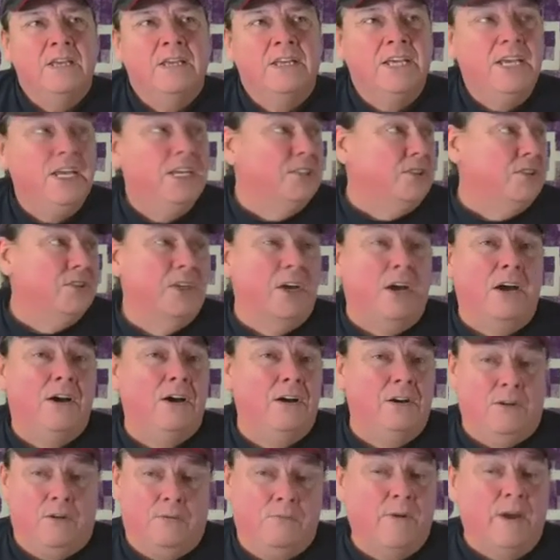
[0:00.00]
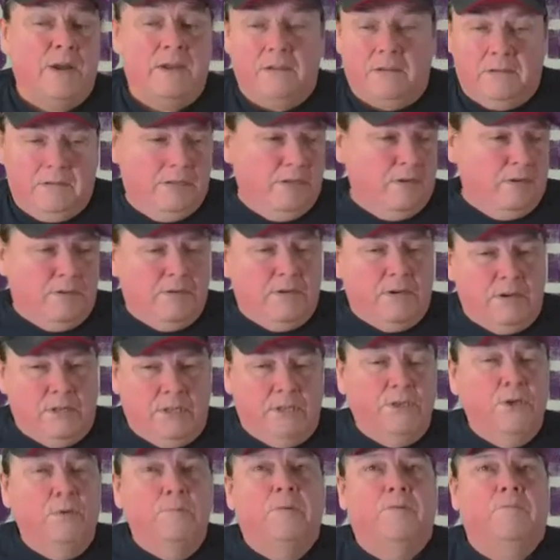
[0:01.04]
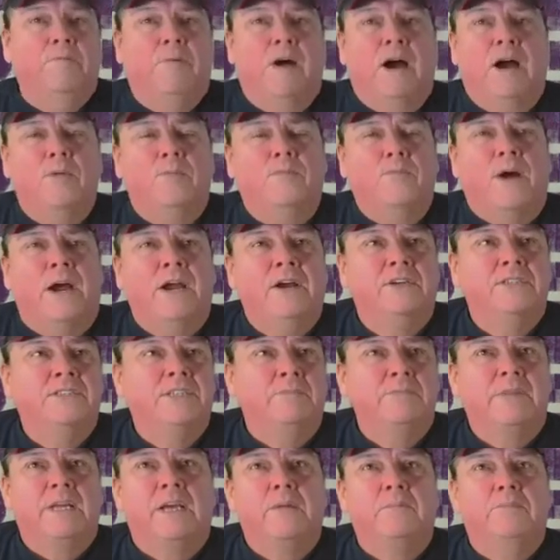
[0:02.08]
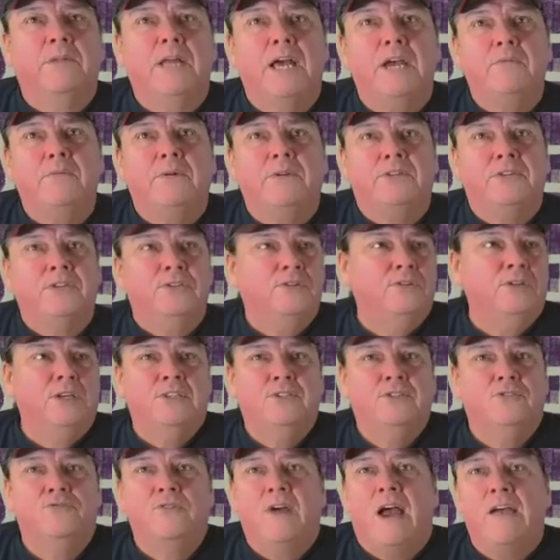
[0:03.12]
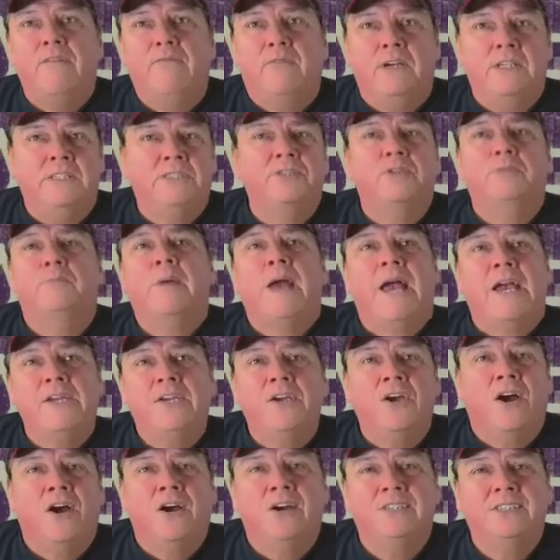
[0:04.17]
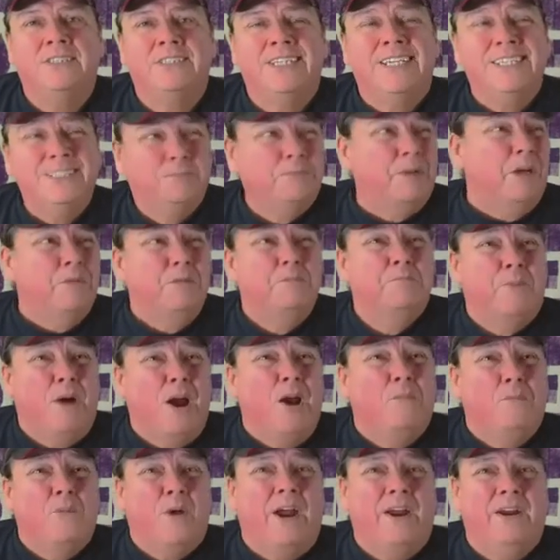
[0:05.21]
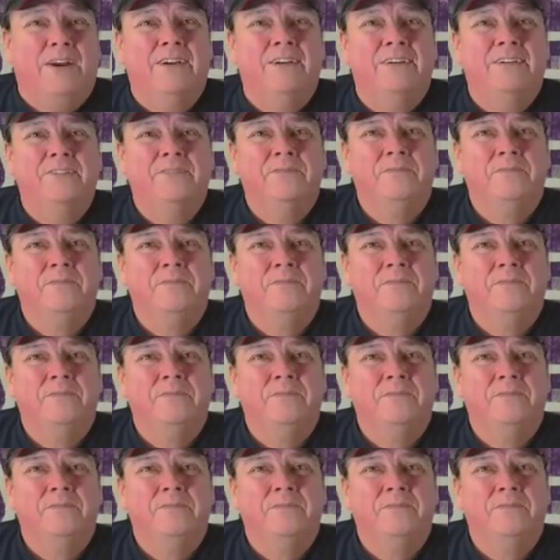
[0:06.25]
kids saw a you know a loop of barbed wire or something they could play with in their in their driveways in their backyards. Kids playing with barbed wire.